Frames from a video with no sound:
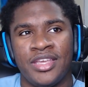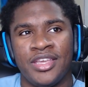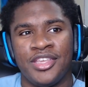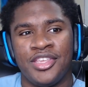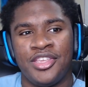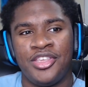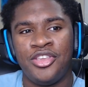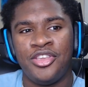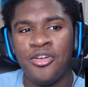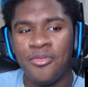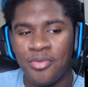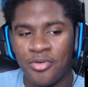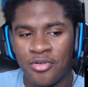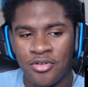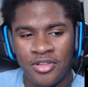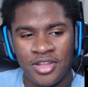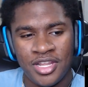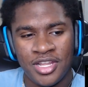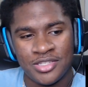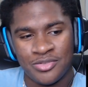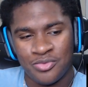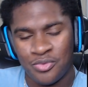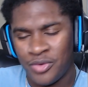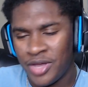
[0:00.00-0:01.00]
cubicle
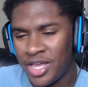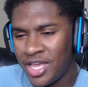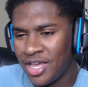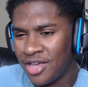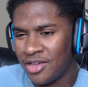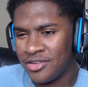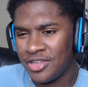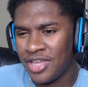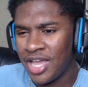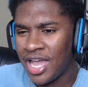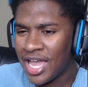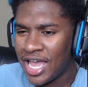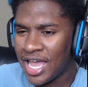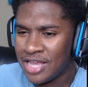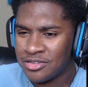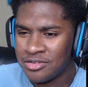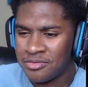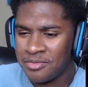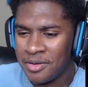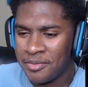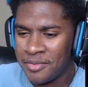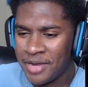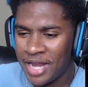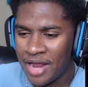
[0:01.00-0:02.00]
as well. Do y'all guys
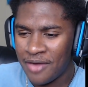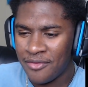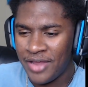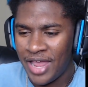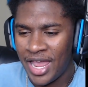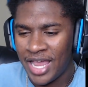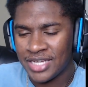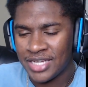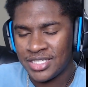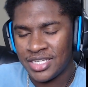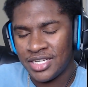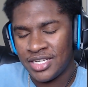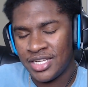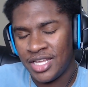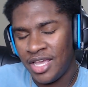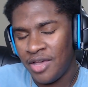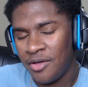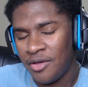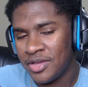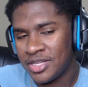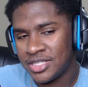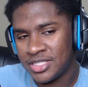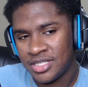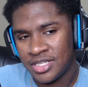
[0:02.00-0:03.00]
remember that reaction? It
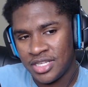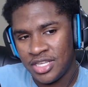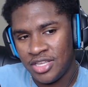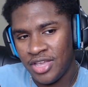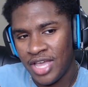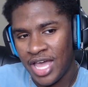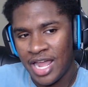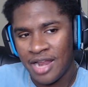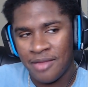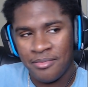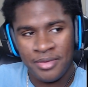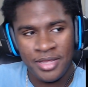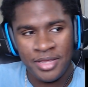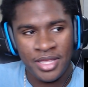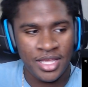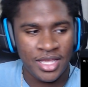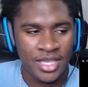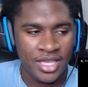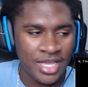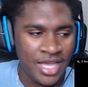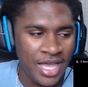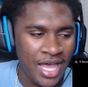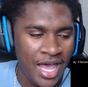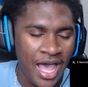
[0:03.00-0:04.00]
was, you gotta be,
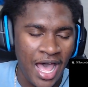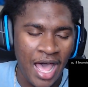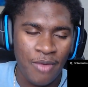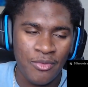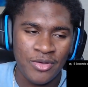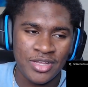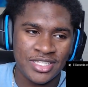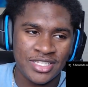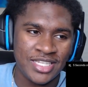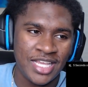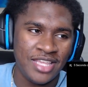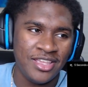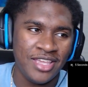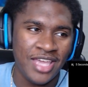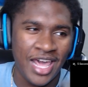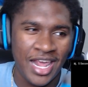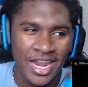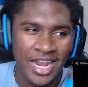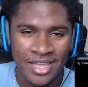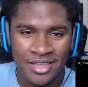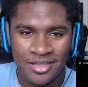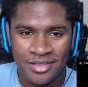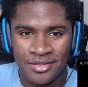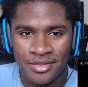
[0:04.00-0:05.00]
I wouldn't say you
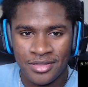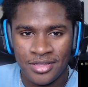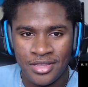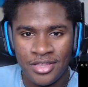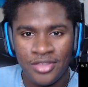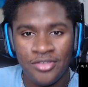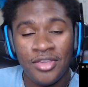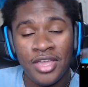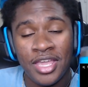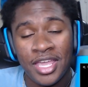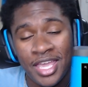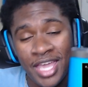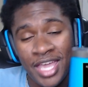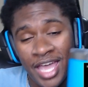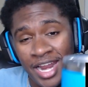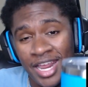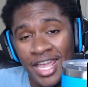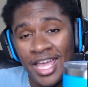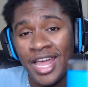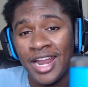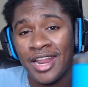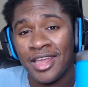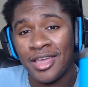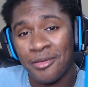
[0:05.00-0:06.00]
gotta
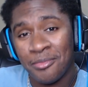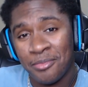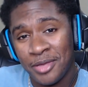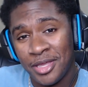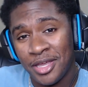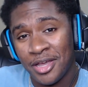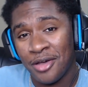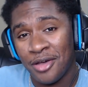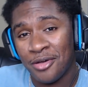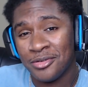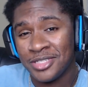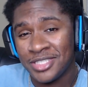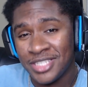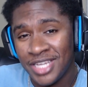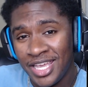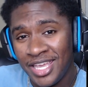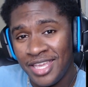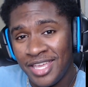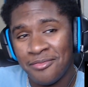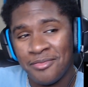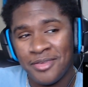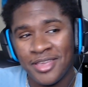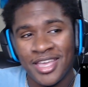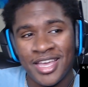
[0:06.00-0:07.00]
be an
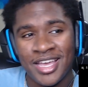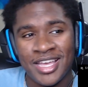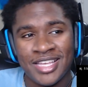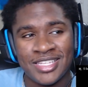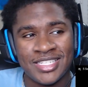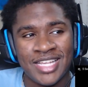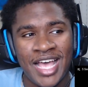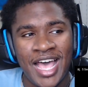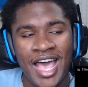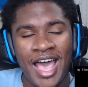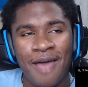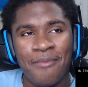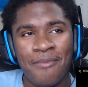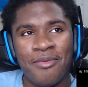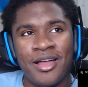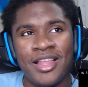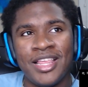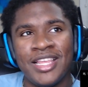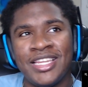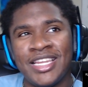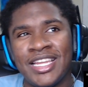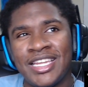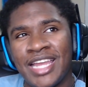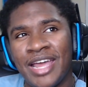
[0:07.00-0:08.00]
OG, because I
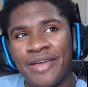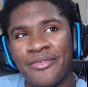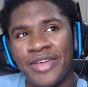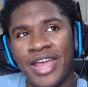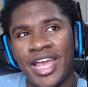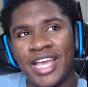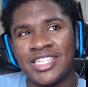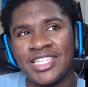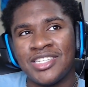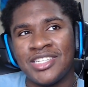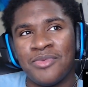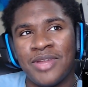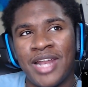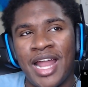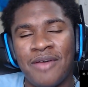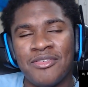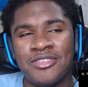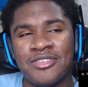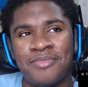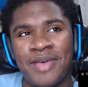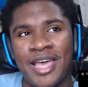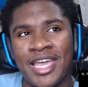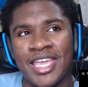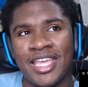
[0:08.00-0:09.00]
probably did that reaction when I
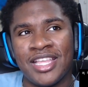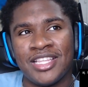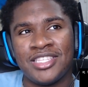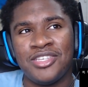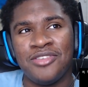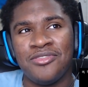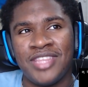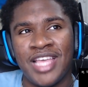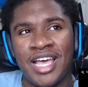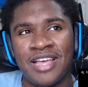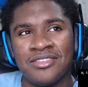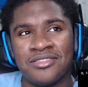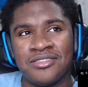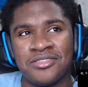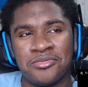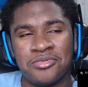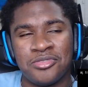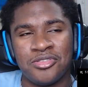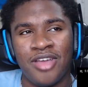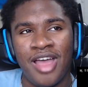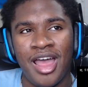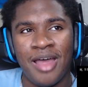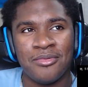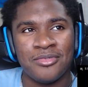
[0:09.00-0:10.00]
was back at 2,000
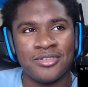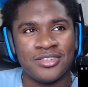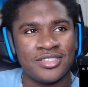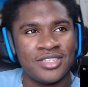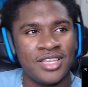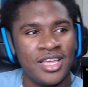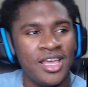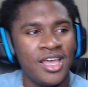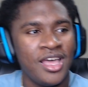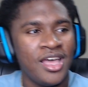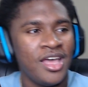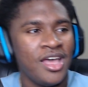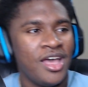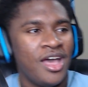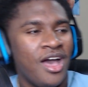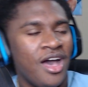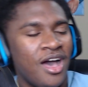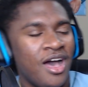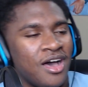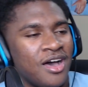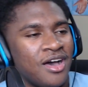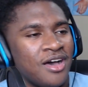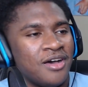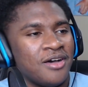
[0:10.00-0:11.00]
subscribers.
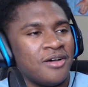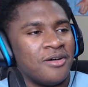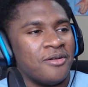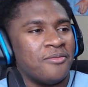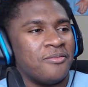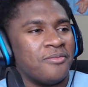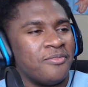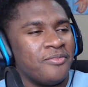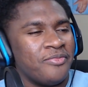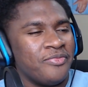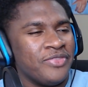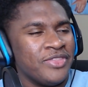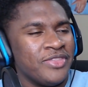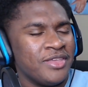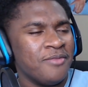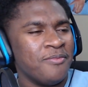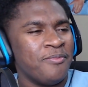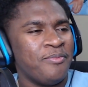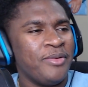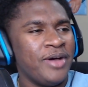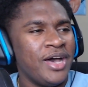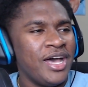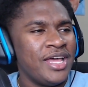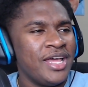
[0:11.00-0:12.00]

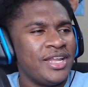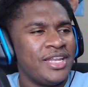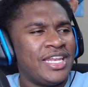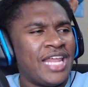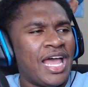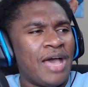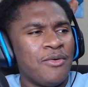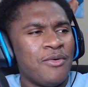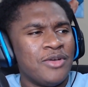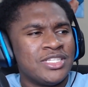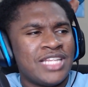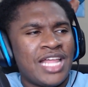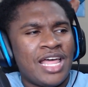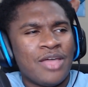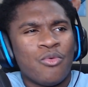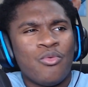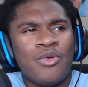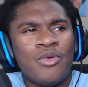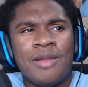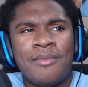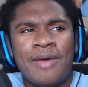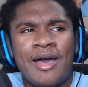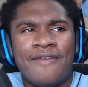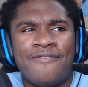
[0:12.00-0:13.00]
But that was like
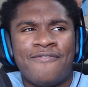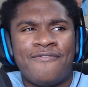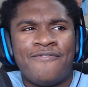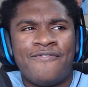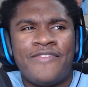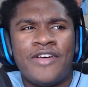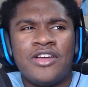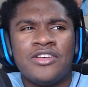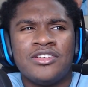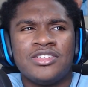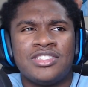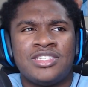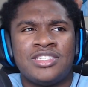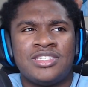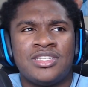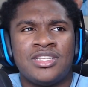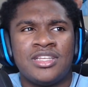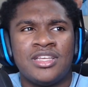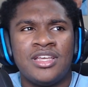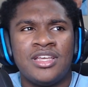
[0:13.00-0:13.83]
one of my first